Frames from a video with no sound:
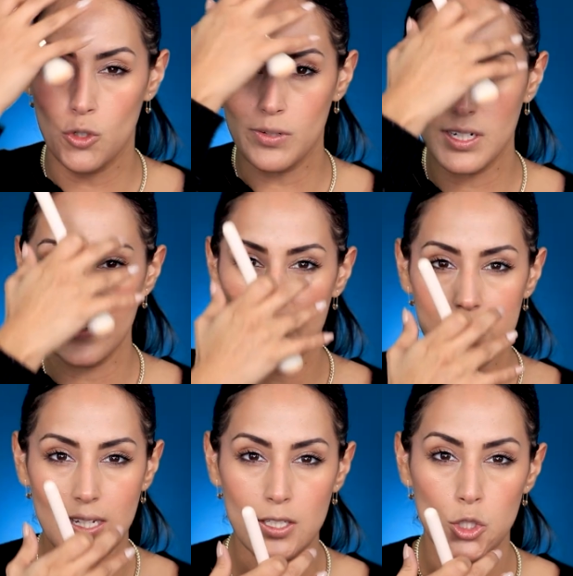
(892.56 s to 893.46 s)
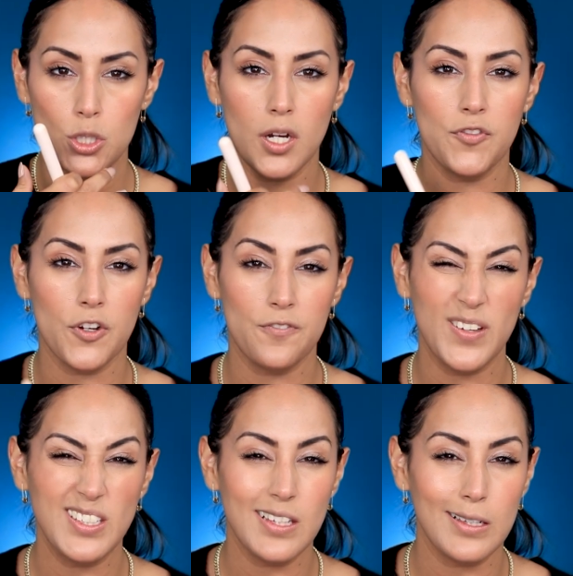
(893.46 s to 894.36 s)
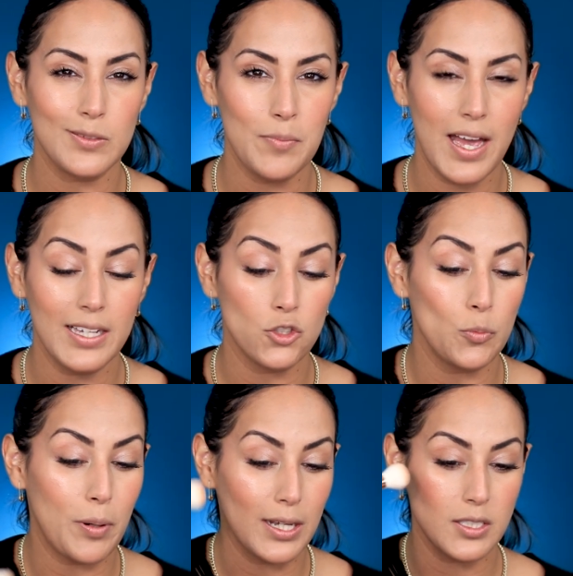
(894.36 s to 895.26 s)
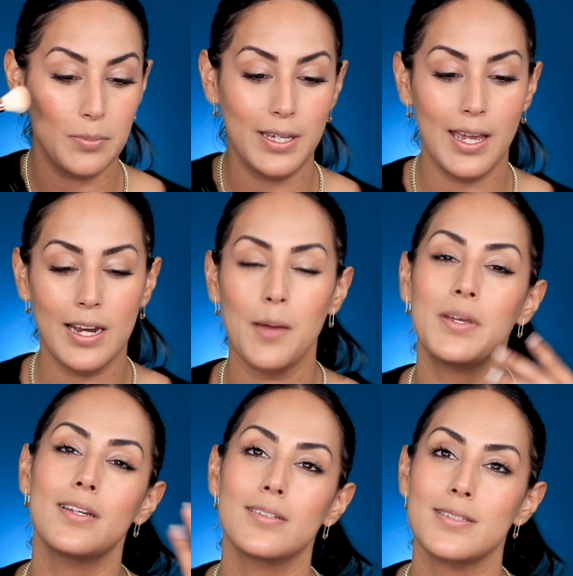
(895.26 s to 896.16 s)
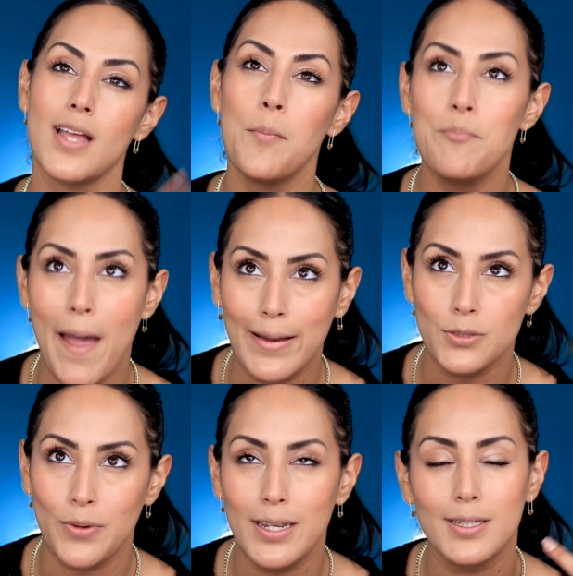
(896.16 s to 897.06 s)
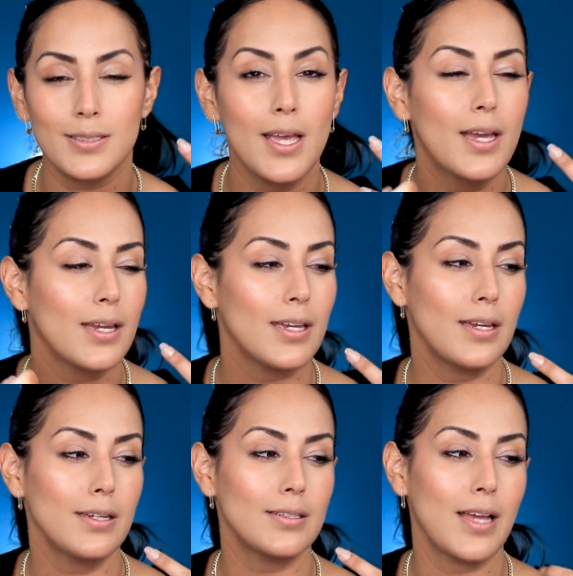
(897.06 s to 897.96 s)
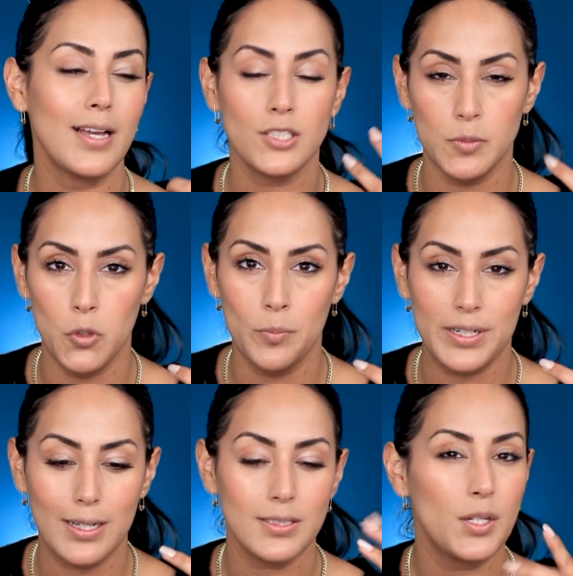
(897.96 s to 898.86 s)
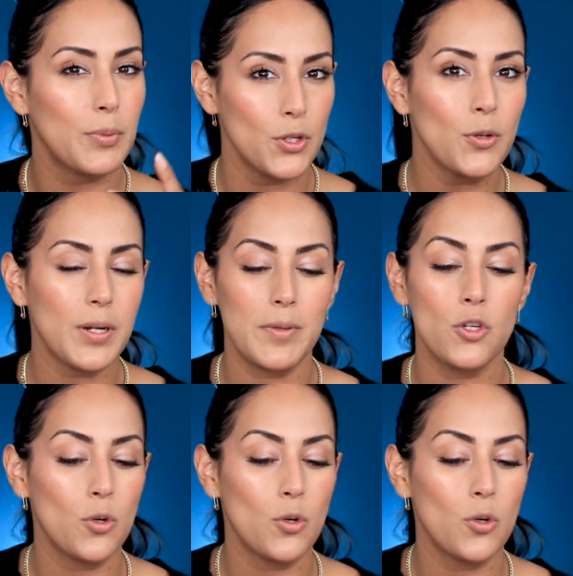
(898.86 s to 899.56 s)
You wanna leave the center of your face as matte as you possibly can. I mean, it's not matte, right? Because it, it, has some luminosity, but you know what I mean.